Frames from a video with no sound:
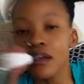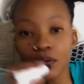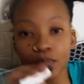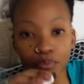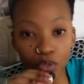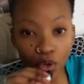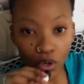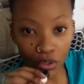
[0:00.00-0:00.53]

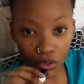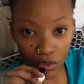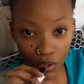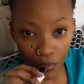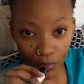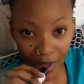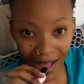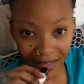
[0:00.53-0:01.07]
because
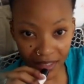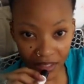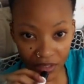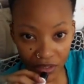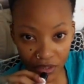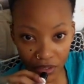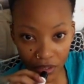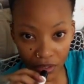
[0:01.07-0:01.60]
nobody
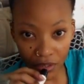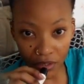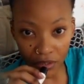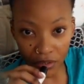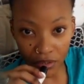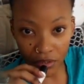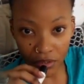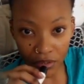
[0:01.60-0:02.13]

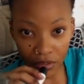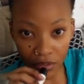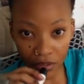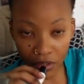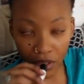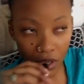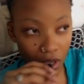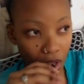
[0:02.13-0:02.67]
sees,
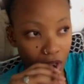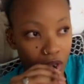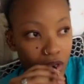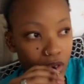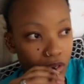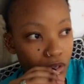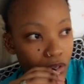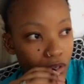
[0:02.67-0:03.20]
the